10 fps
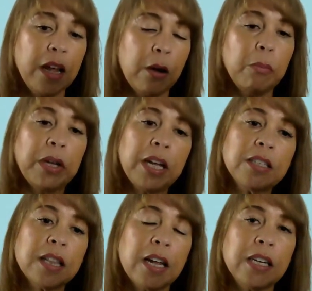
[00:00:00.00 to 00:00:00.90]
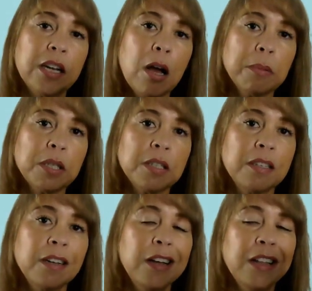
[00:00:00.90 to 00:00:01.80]
And when we get to that
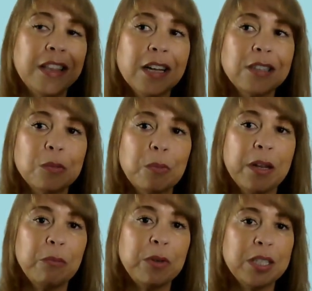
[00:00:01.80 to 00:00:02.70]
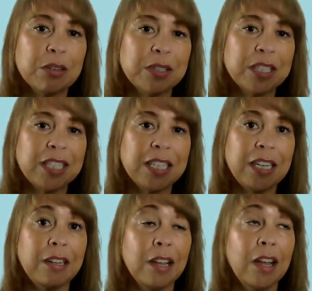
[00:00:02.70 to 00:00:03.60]
adoption, that's when we start to
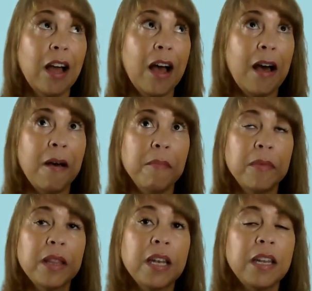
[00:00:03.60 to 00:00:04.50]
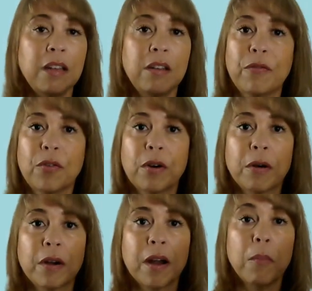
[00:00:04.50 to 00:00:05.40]
see the need for